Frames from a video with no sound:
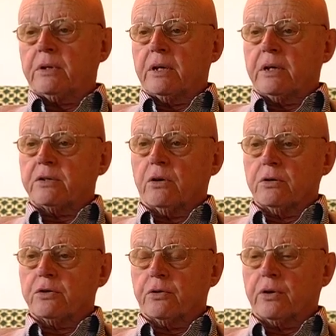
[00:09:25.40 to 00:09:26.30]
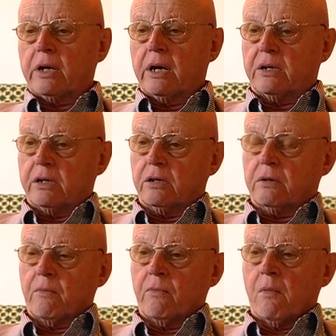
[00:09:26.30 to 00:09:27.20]
It's also related
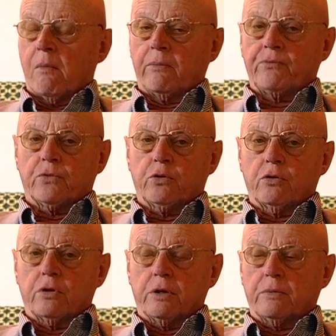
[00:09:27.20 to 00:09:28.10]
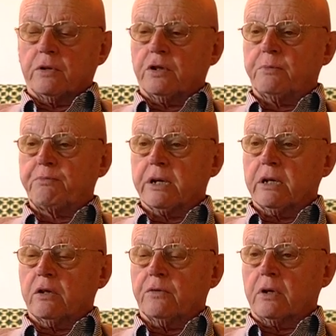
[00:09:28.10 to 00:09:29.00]
to the
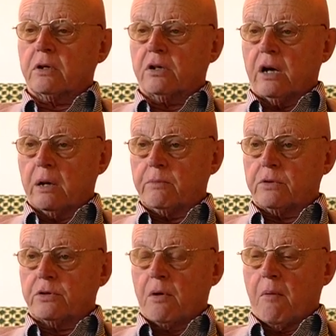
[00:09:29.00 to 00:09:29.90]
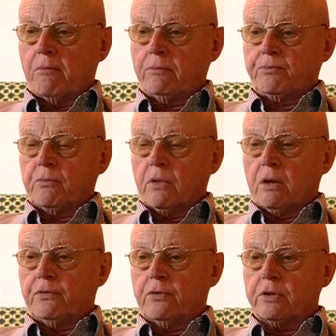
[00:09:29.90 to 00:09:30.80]
spirit of the times.
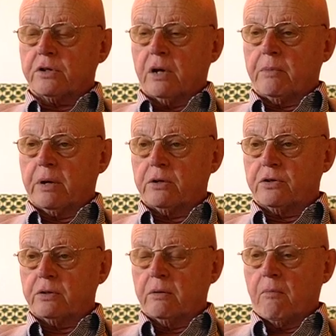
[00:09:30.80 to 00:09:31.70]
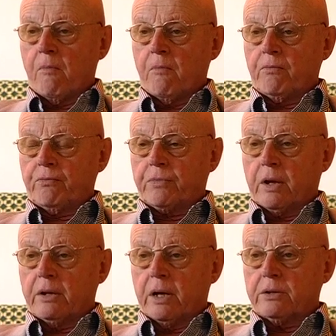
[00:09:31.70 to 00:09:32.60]
The first dimension
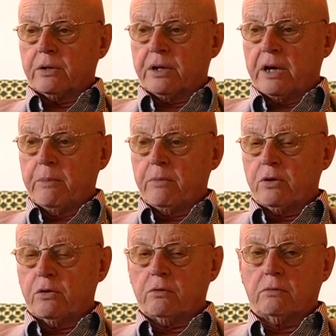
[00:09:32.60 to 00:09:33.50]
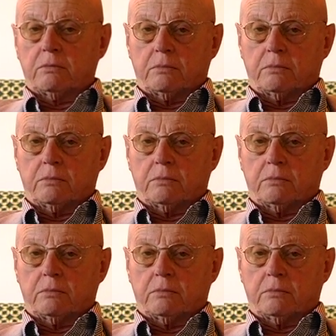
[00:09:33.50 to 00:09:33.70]
that came to